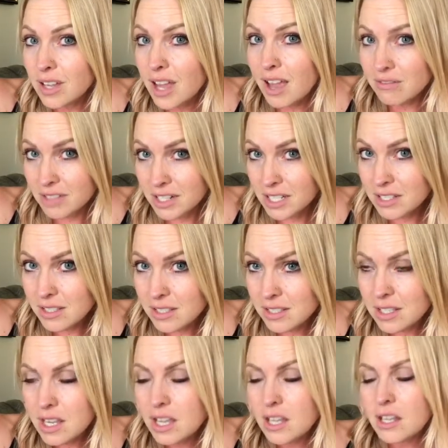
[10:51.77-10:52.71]

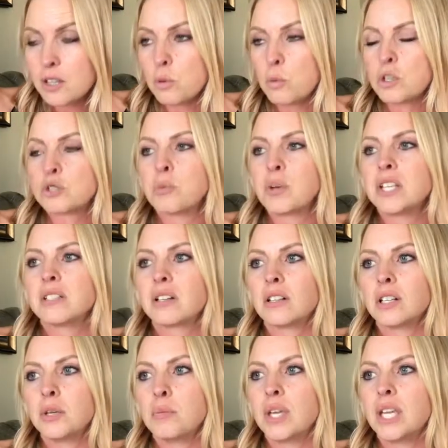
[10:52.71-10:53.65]
evidence, which
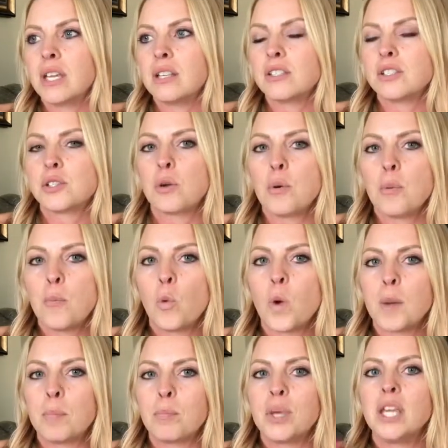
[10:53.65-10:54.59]
basically means
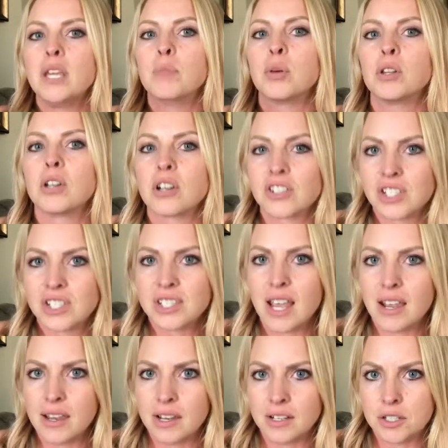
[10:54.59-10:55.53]
what people are
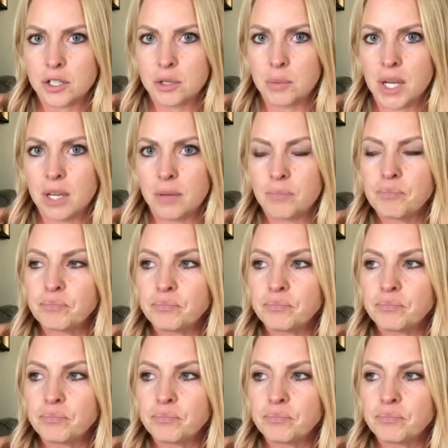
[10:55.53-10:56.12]
saying to me.